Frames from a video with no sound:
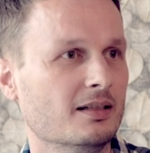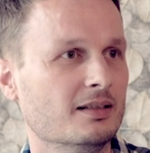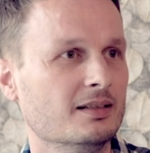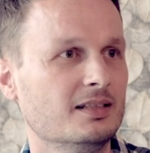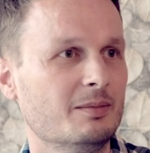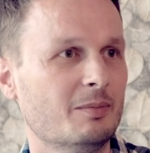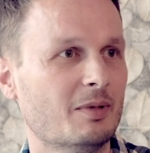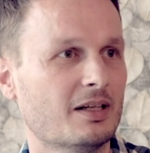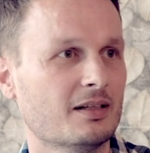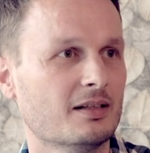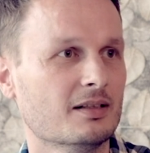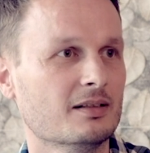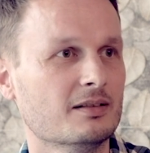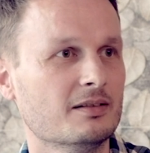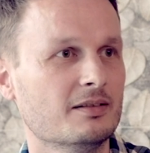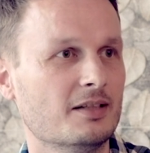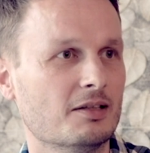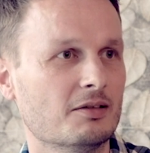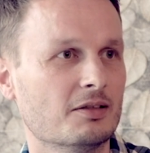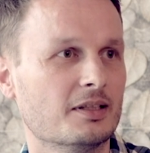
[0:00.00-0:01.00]
Email
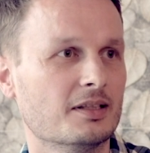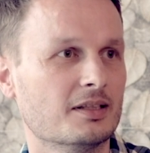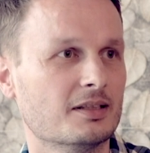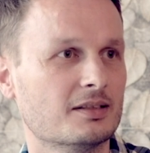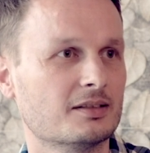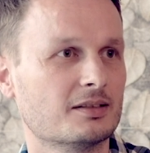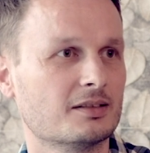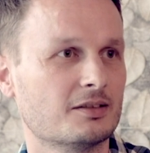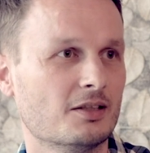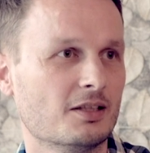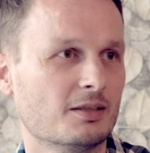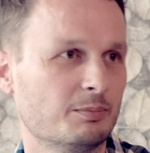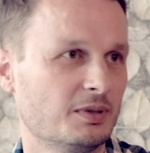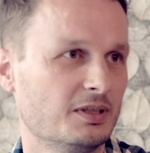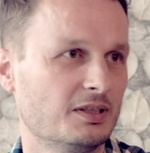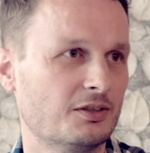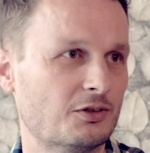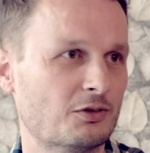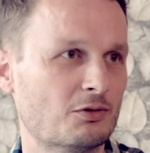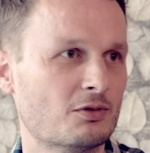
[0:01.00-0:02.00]
nowadays is not
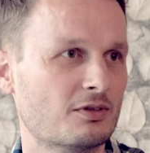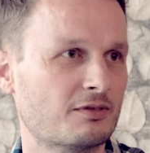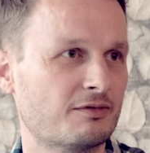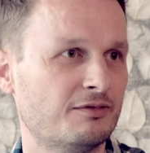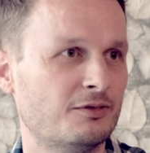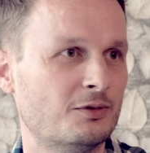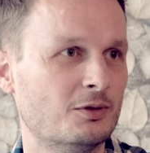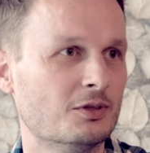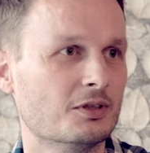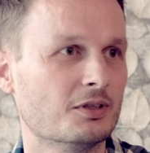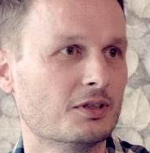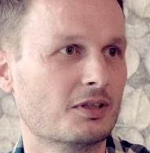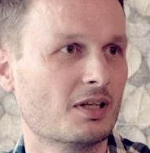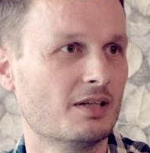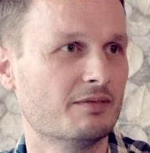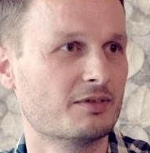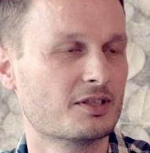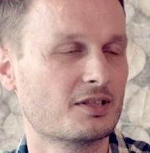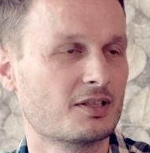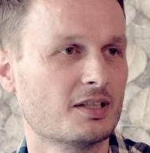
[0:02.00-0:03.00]
being used for
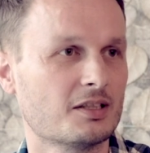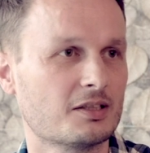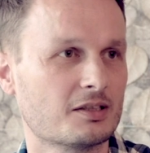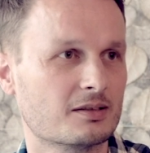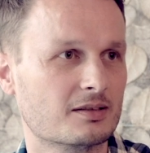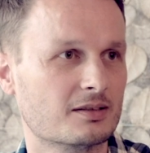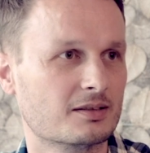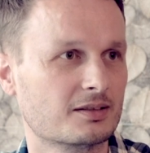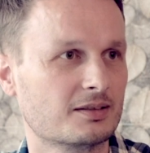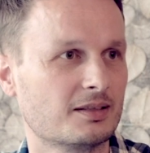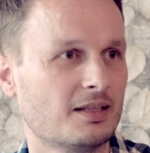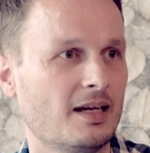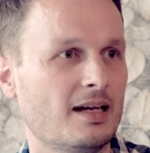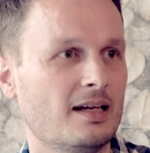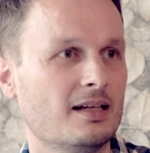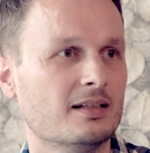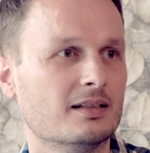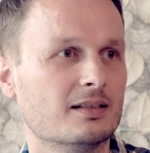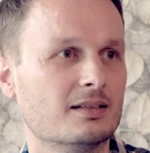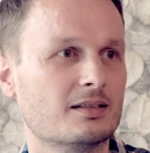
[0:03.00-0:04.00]
conversations.
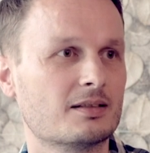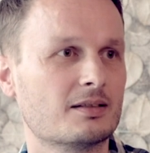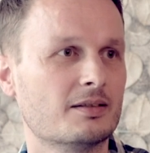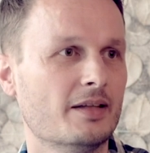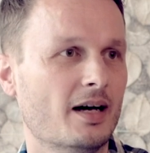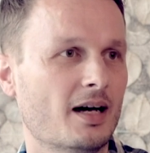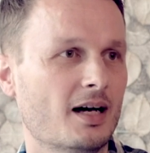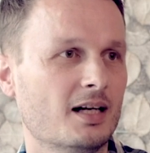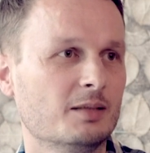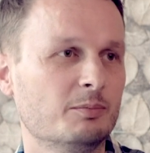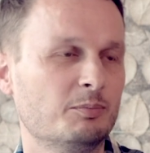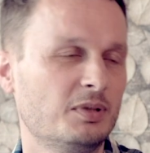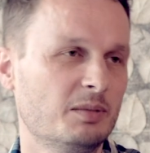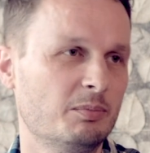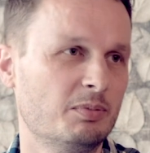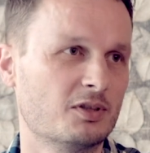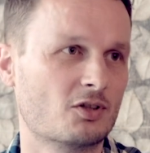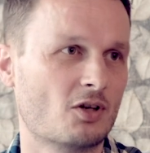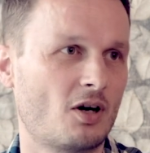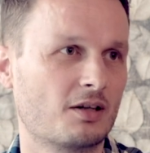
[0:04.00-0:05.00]
It's not
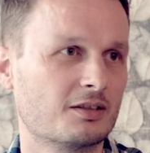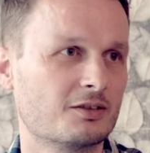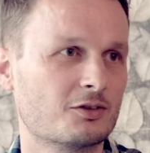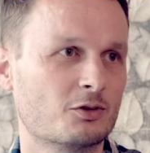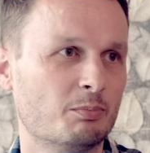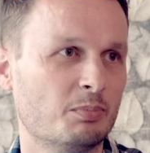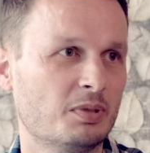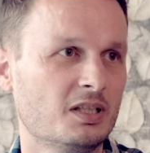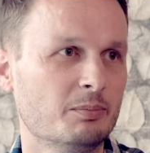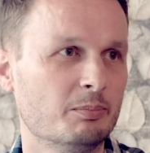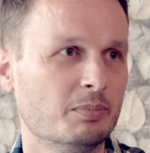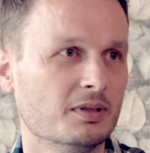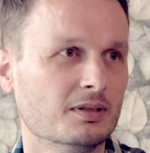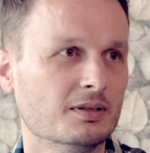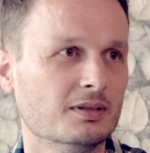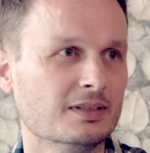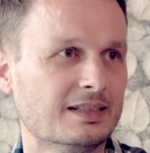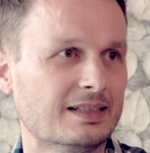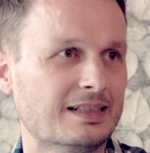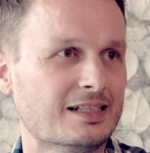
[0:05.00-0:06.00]
people talking to
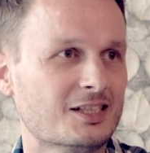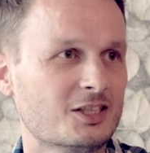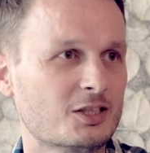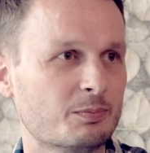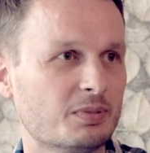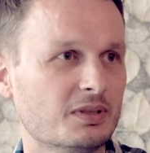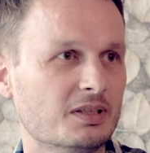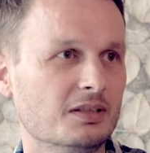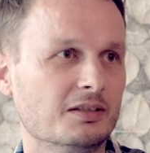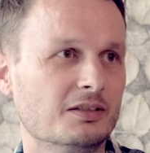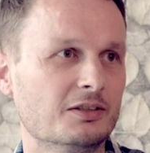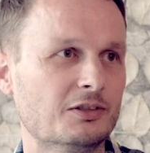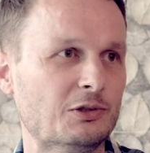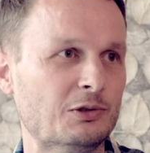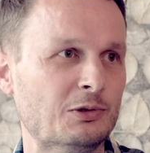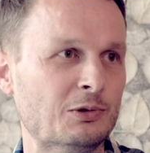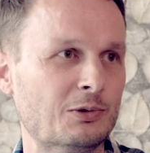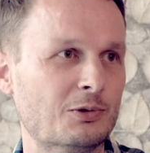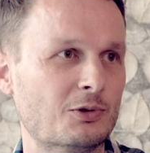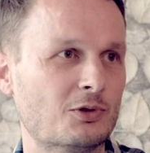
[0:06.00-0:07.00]
people. It is being
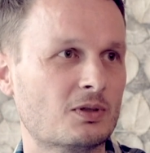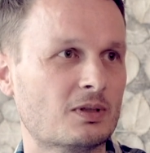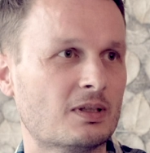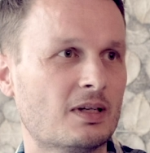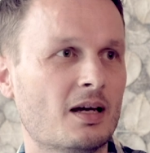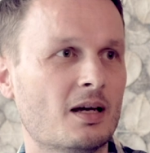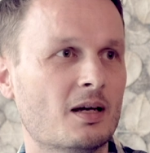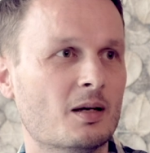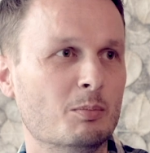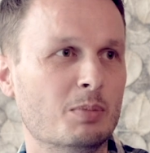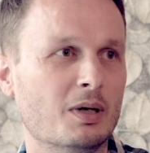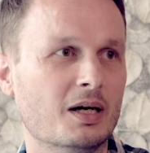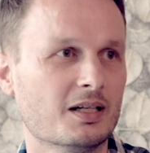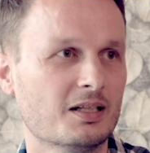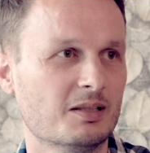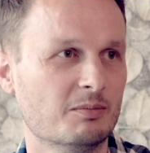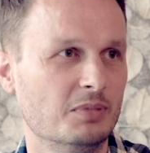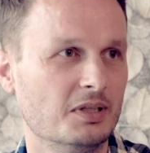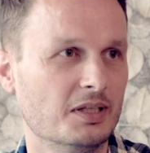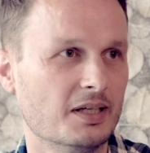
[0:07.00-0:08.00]
used
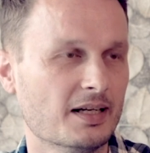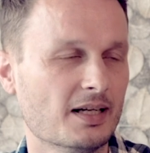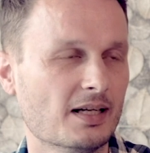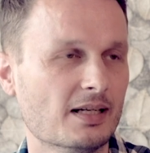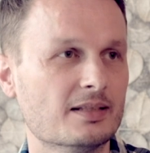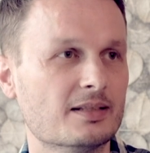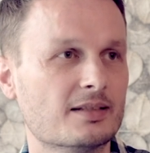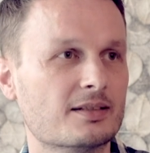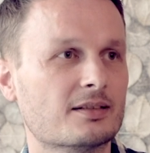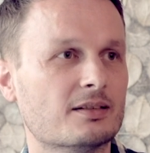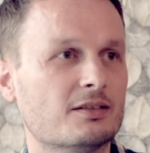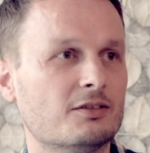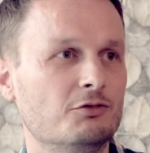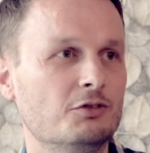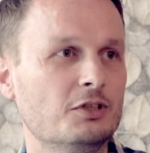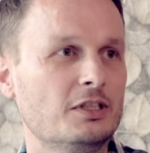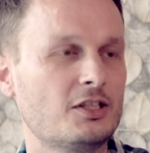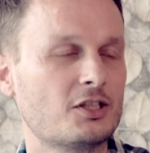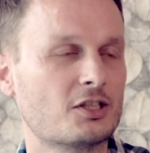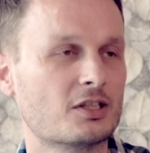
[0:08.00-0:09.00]
by brands
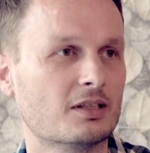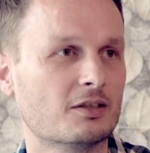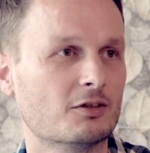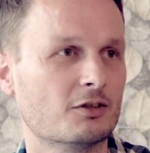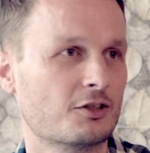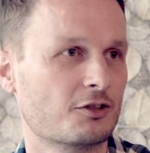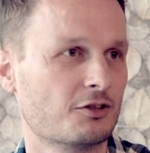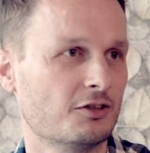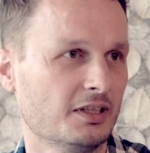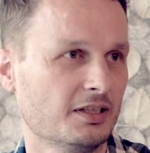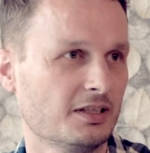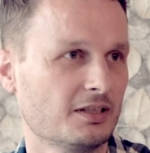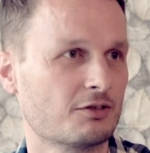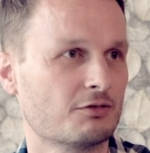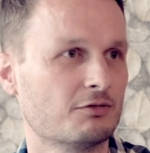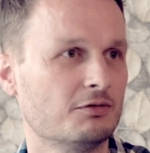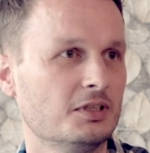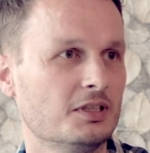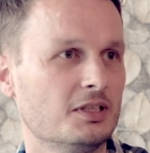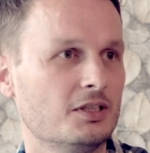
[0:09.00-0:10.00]
reaching or trying to
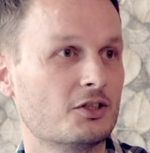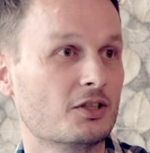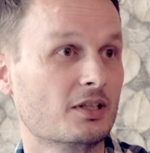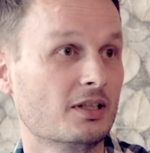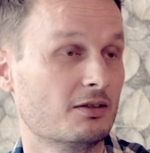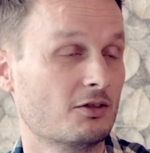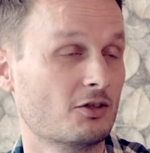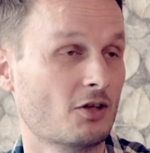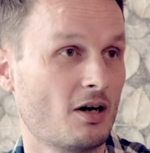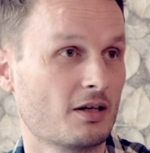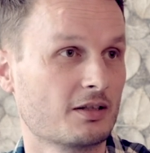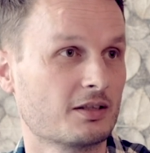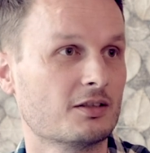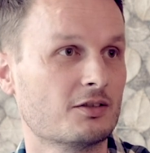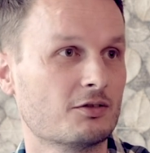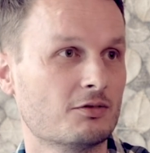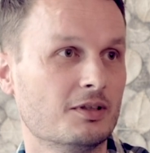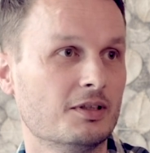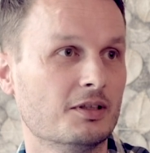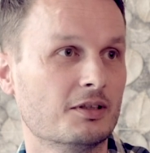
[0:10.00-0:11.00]
reach and talking
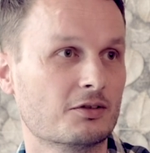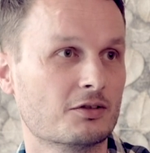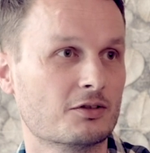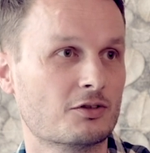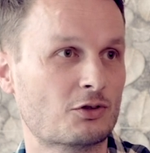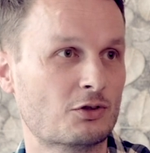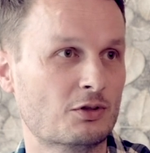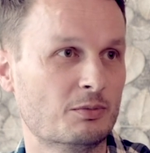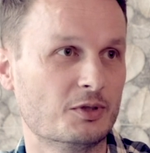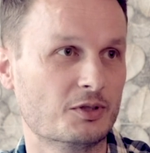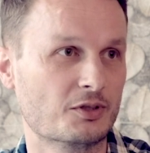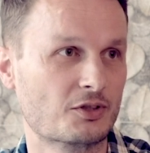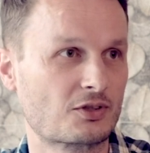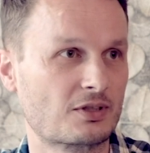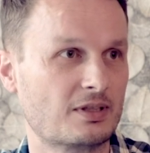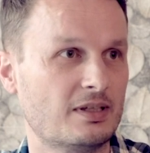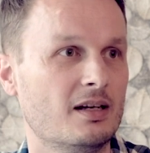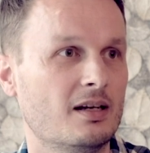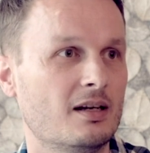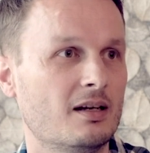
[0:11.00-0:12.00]
to their consumers,
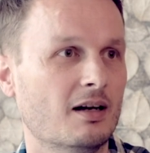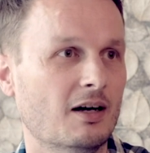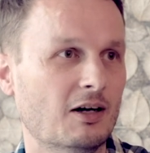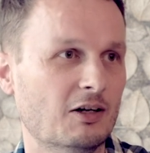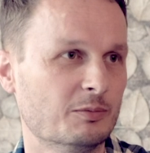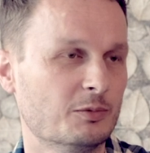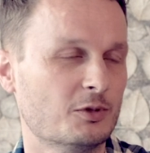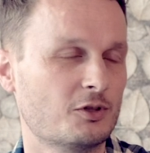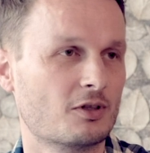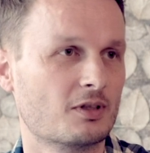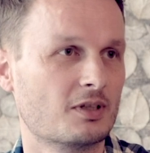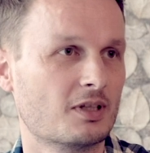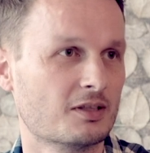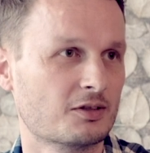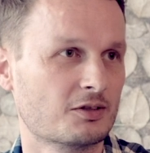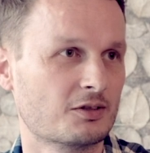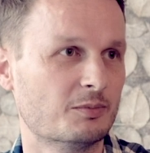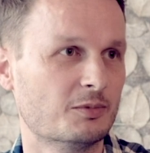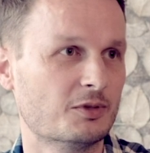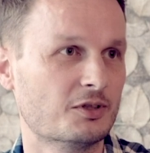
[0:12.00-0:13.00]
our mutual
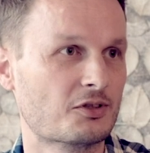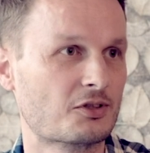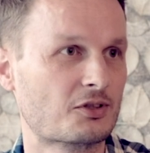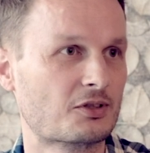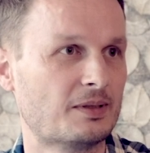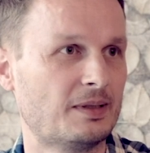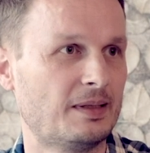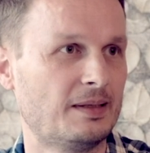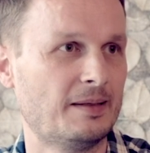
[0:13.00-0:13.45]
customers.